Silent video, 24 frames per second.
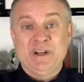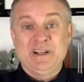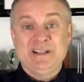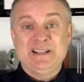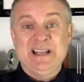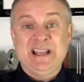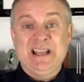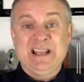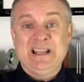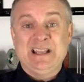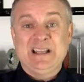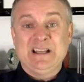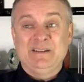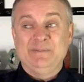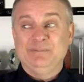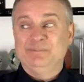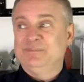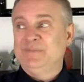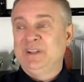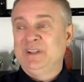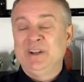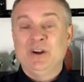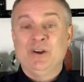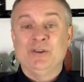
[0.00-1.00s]
want to take,
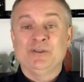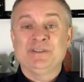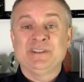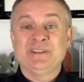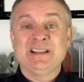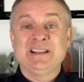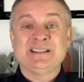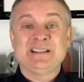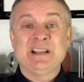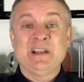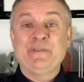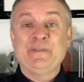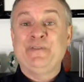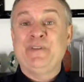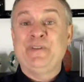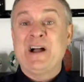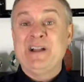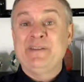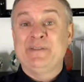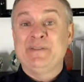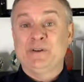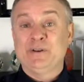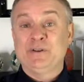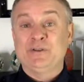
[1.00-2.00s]
you know, let's say
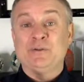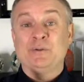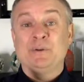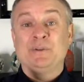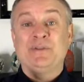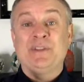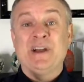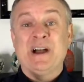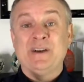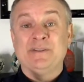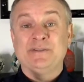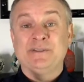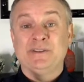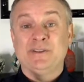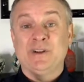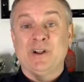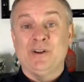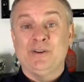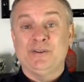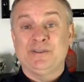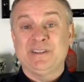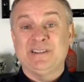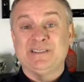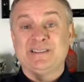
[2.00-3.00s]
$500 to
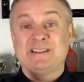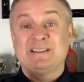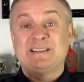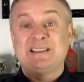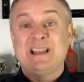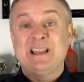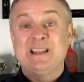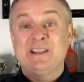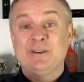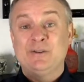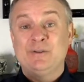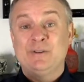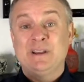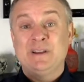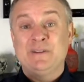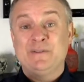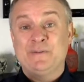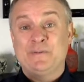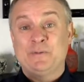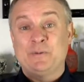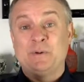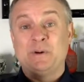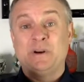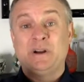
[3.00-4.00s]
$1,000 as a thank you
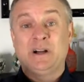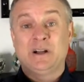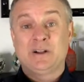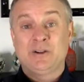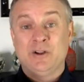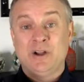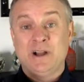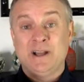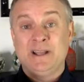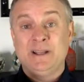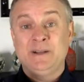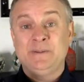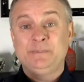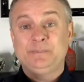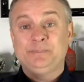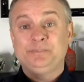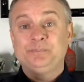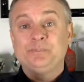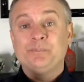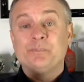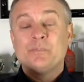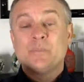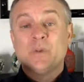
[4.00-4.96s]
gift for a client.